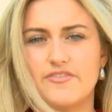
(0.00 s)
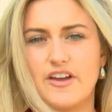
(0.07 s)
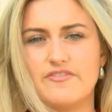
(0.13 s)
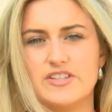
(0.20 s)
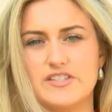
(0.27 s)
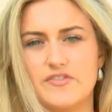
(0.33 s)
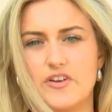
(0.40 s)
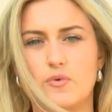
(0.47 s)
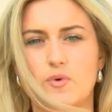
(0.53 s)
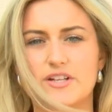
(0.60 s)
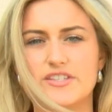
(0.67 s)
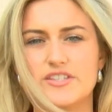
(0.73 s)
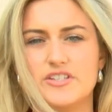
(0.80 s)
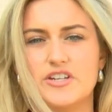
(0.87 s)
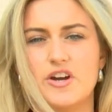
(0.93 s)
of Evansville
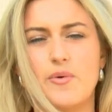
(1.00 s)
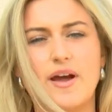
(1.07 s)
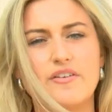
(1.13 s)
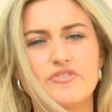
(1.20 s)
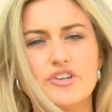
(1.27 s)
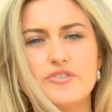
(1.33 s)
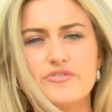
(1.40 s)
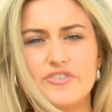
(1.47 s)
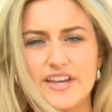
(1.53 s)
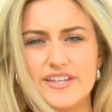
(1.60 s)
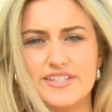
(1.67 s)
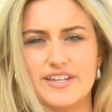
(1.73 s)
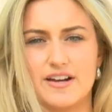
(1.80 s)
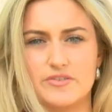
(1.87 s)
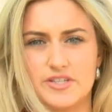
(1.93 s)
wants to know, have you
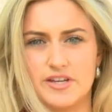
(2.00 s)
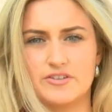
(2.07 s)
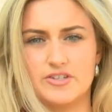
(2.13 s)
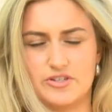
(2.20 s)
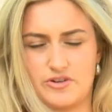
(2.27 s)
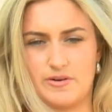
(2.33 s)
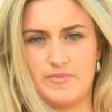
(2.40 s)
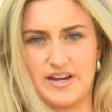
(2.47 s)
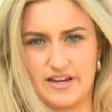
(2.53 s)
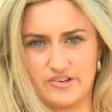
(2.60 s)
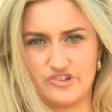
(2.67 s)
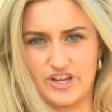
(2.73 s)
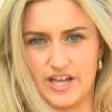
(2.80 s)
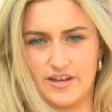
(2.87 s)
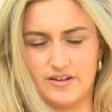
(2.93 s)
faced housing
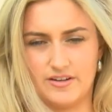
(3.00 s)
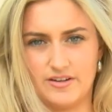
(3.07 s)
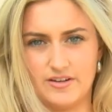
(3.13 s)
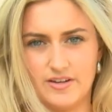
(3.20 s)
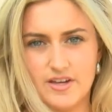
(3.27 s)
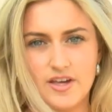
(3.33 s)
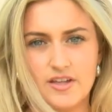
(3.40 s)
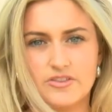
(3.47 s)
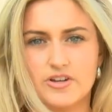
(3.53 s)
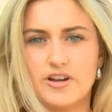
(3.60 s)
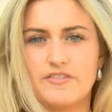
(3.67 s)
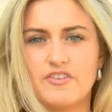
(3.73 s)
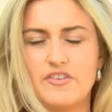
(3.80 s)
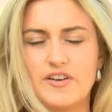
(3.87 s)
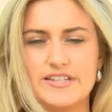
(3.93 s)
discrimination? They're
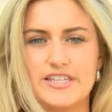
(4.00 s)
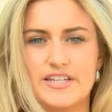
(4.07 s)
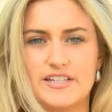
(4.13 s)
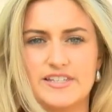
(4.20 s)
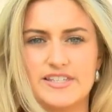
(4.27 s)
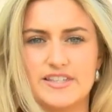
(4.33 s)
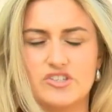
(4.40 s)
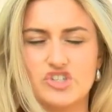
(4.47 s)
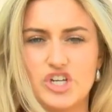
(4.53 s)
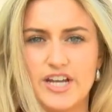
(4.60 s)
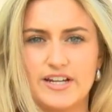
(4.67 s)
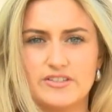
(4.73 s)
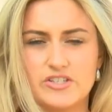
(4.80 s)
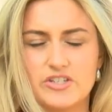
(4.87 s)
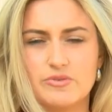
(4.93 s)
giving residents the
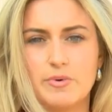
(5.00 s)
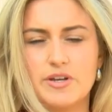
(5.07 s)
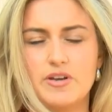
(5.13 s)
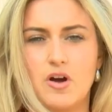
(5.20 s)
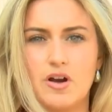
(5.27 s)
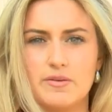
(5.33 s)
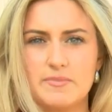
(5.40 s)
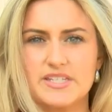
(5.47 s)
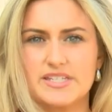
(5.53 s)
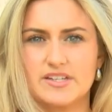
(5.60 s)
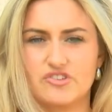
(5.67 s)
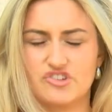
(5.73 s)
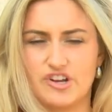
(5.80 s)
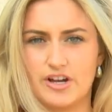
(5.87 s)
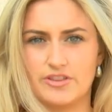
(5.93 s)
chance to anonymously
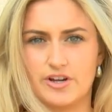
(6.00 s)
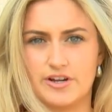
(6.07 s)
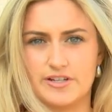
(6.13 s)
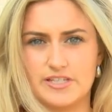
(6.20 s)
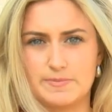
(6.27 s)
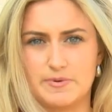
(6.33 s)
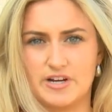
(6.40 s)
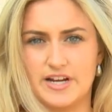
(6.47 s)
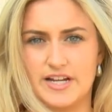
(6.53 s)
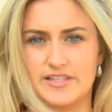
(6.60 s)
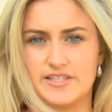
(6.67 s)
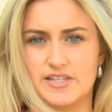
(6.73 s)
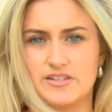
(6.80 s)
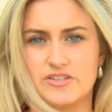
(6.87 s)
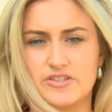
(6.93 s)
share their
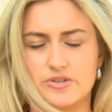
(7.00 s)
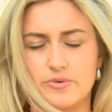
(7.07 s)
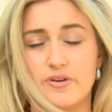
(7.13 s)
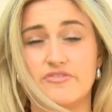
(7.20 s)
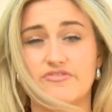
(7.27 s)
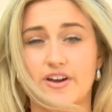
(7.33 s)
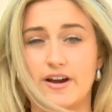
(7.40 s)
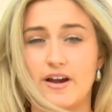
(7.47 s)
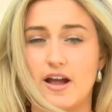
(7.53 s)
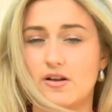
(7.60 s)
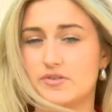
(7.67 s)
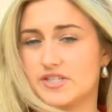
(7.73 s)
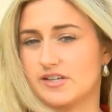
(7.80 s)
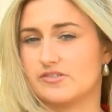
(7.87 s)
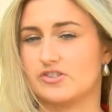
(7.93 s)
experiences through a fair
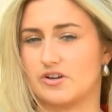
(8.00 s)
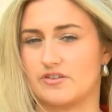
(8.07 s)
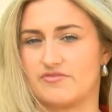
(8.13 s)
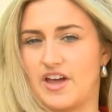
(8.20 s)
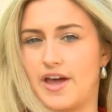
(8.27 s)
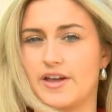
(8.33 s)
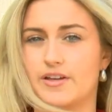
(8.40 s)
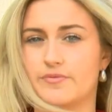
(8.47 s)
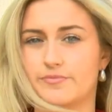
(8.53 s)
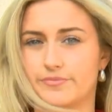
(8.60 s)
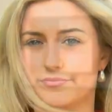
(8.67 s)
housing survey.